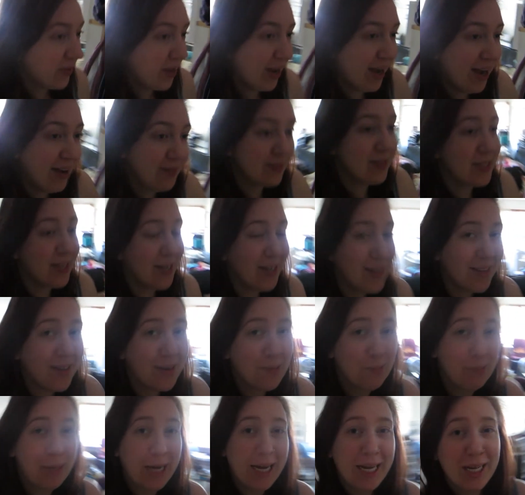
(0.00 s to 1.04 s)
I've decided that
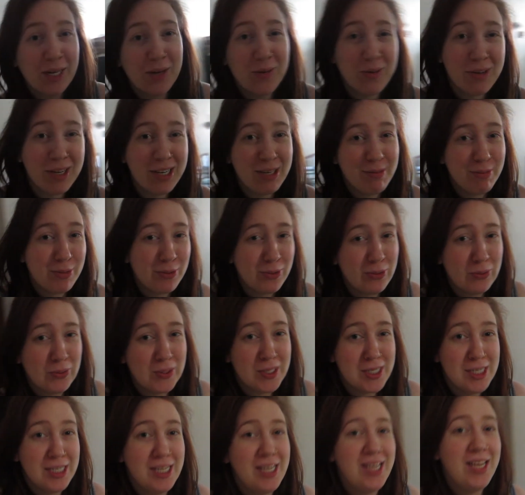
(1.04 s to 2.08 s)
I'm not going to
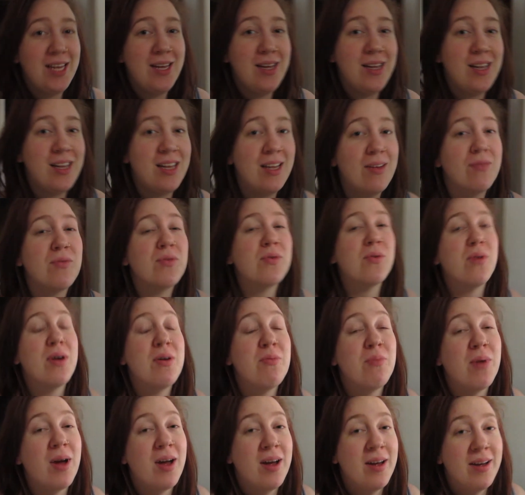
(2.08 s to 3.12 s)
Milwaukee, even
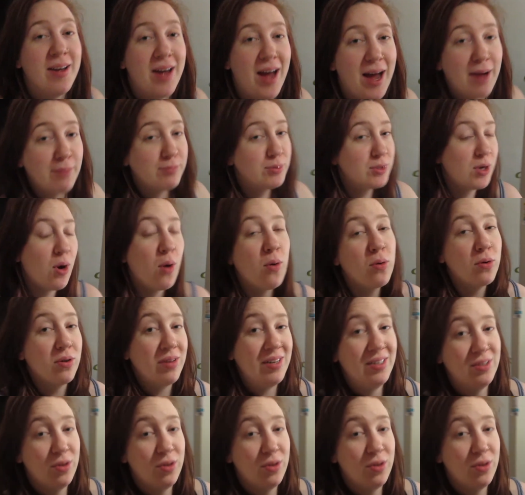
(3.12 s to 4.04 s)
though I'm totally